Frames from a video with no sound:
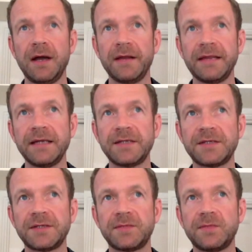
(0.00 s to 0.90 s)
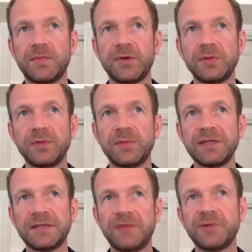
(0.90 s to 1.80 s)
I think that's
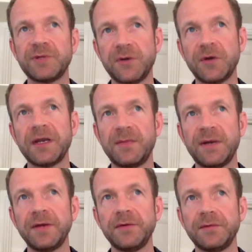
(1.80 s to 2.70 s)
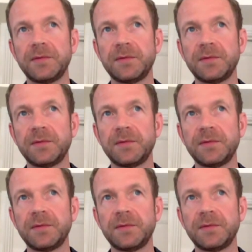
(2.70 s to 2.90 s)
probably, so if we're talking about